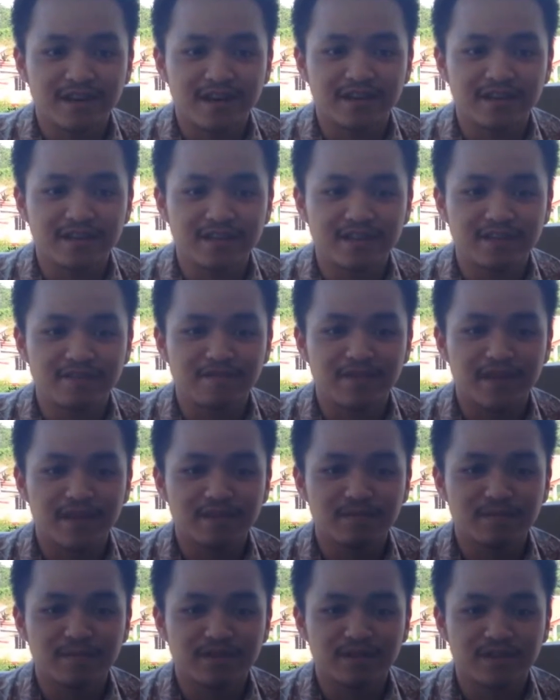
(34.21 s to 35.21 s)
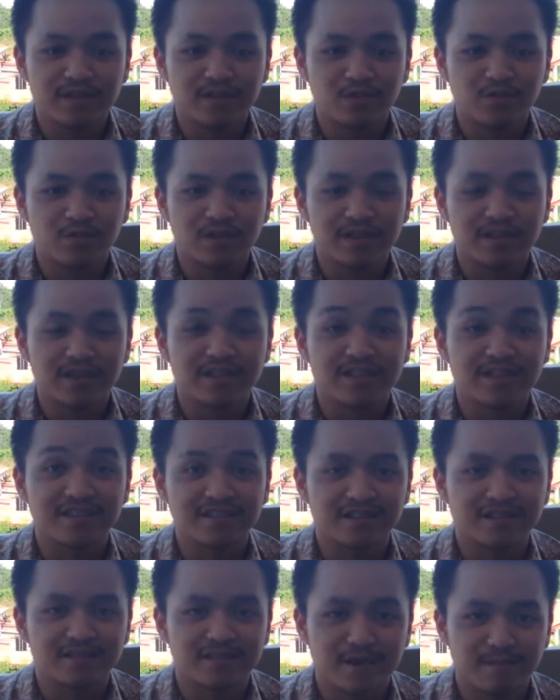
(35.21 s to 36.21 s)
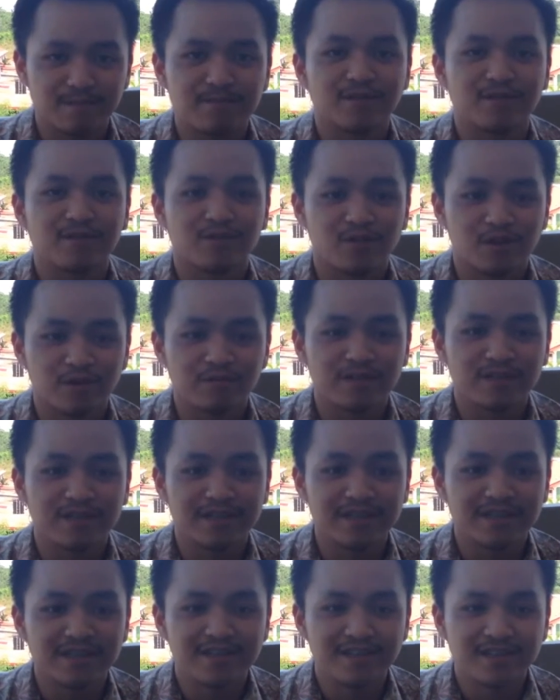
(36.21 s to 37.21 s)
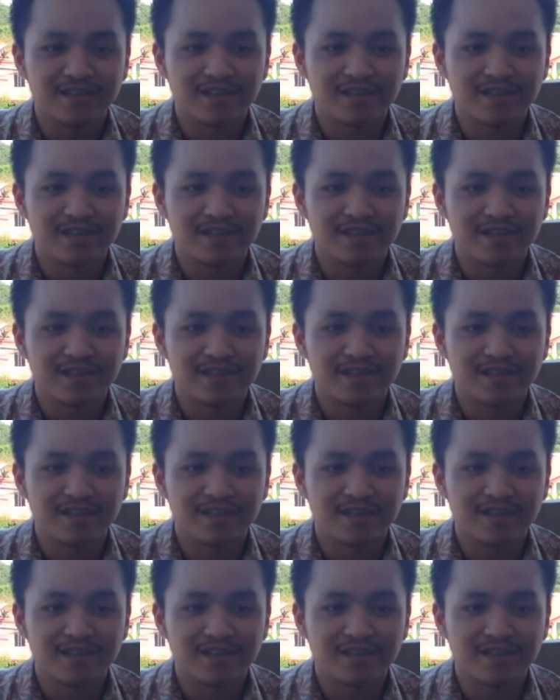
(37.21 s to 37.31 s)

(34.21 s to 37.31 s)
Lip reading: and investment in the world, and is accepted globally.